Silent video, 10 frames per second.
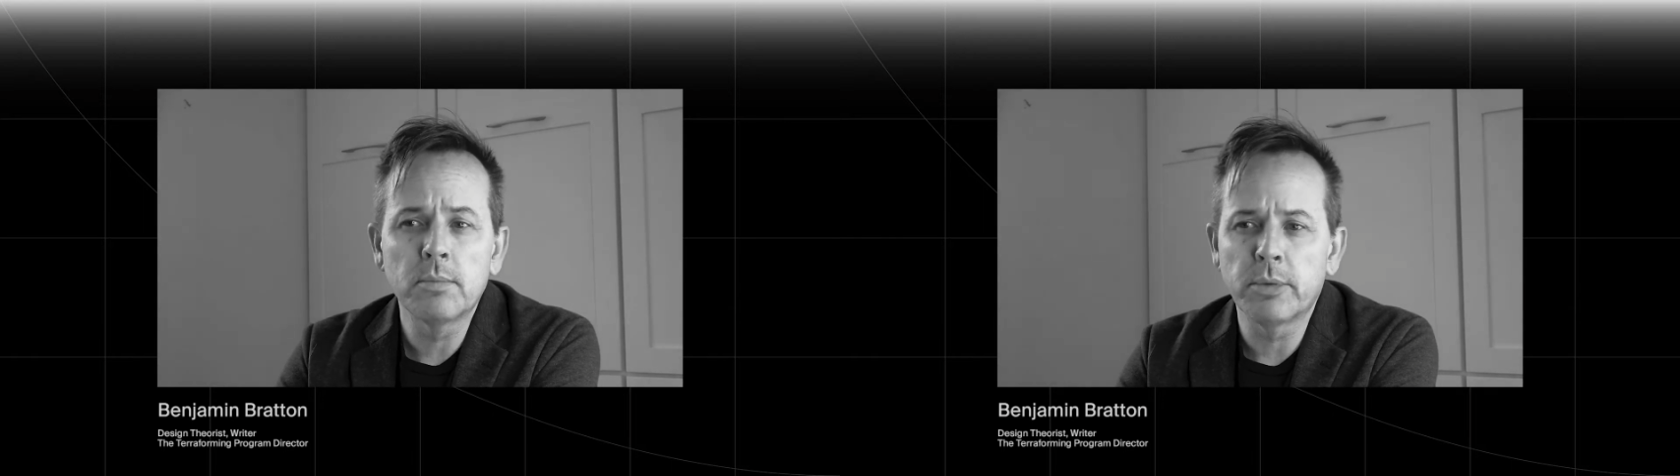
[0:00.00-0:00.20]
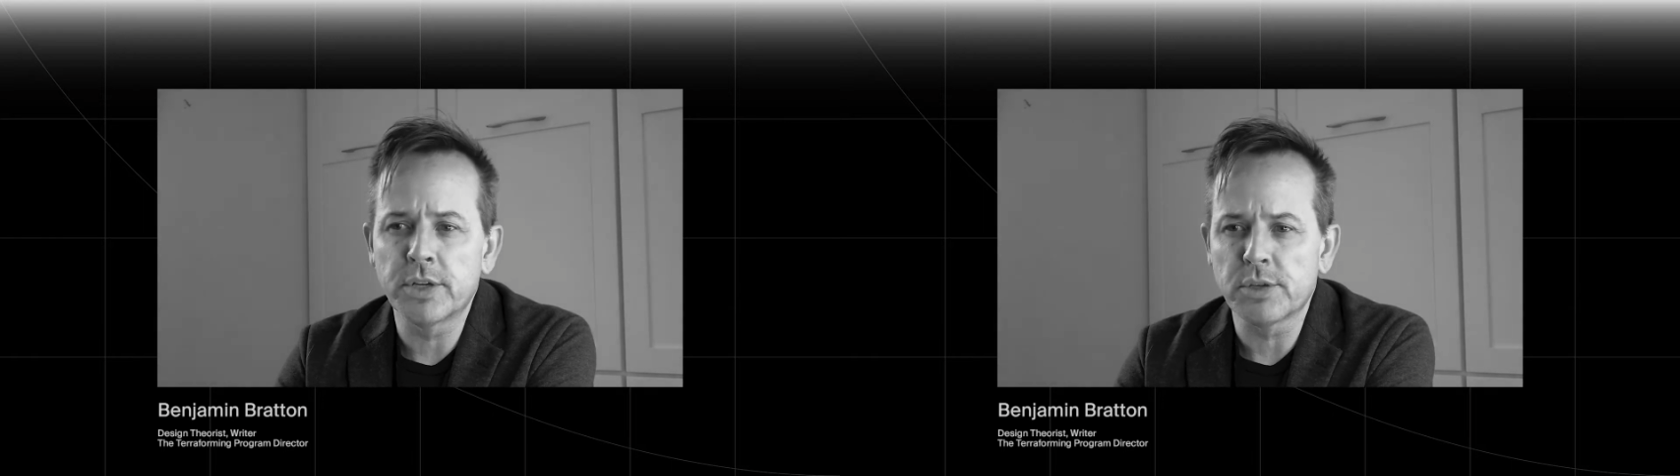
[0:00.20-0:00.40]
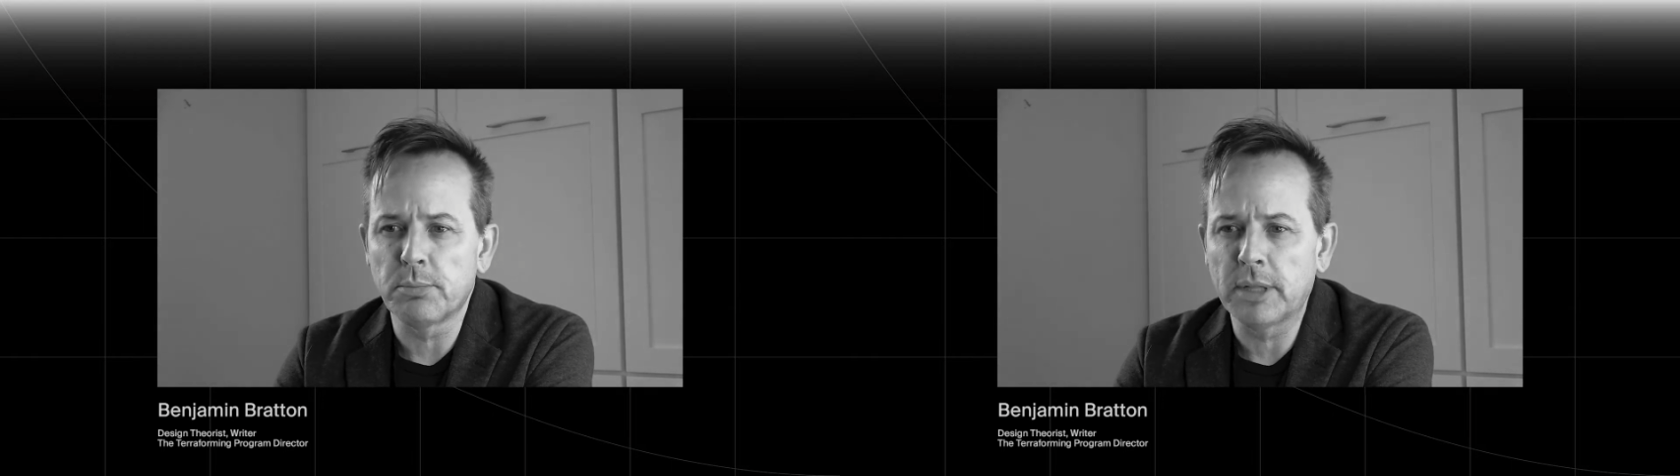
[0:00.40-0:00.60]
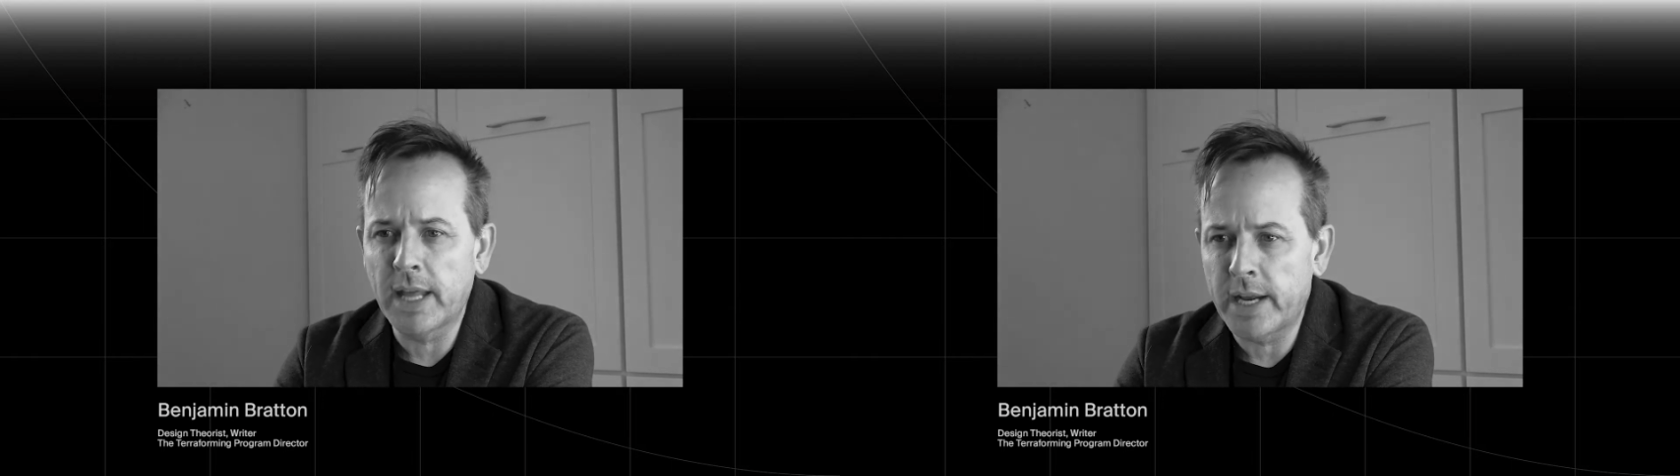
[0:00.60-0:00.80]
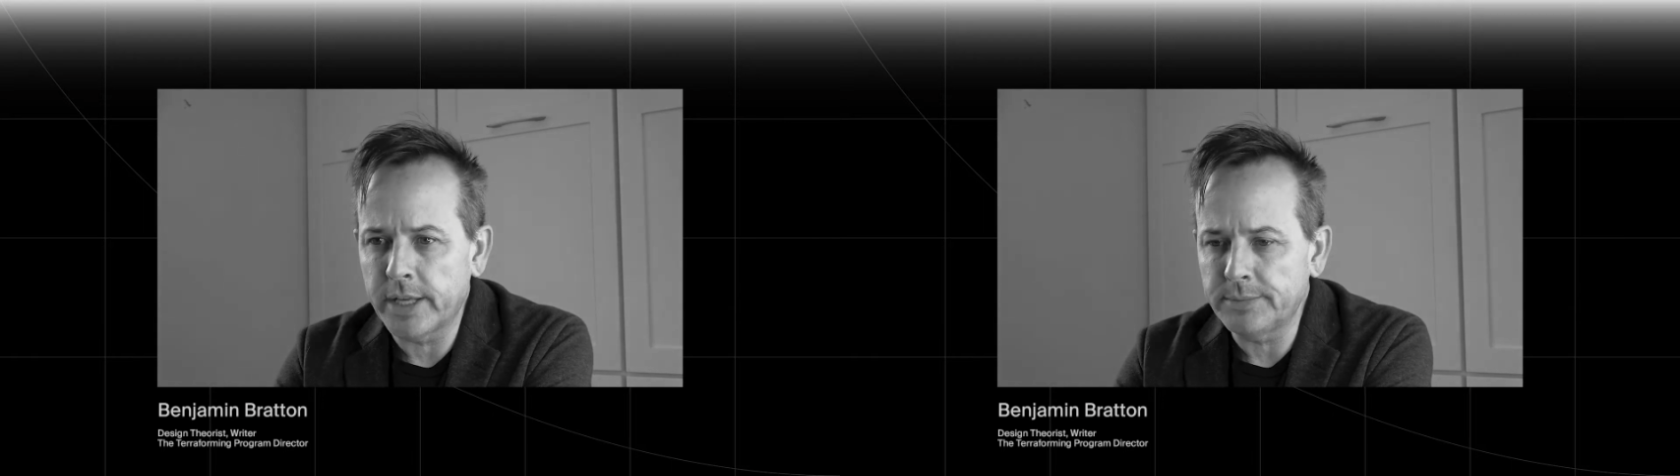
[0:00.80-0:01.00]
but as a
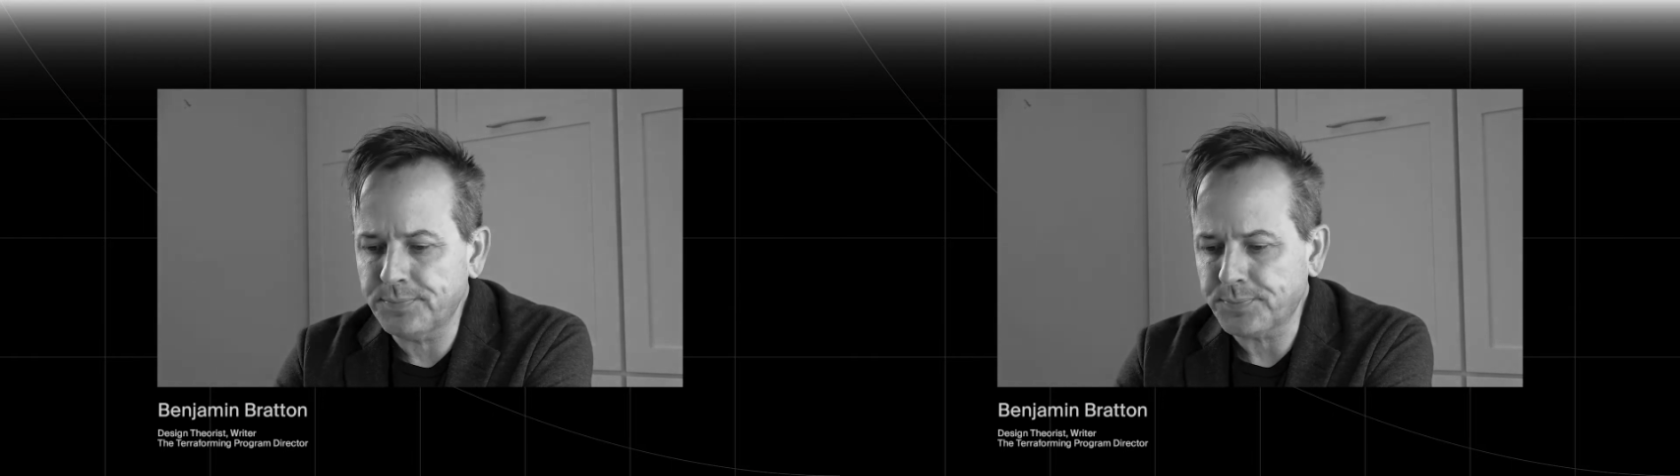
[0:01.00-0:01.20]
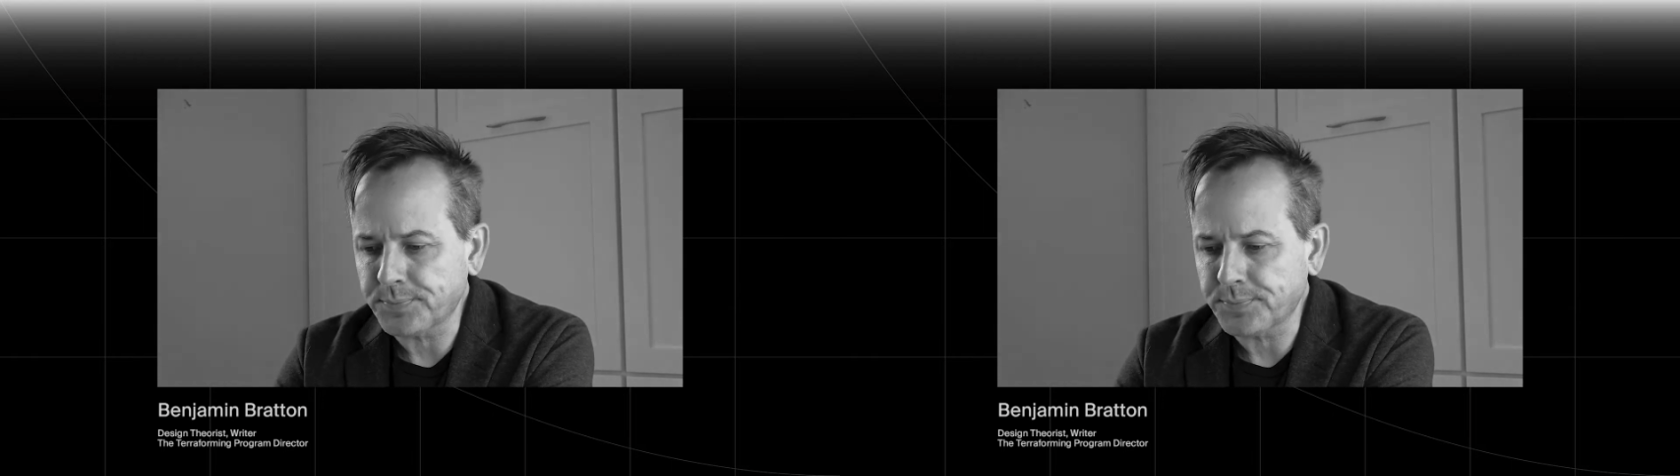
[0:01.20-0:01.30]
planet,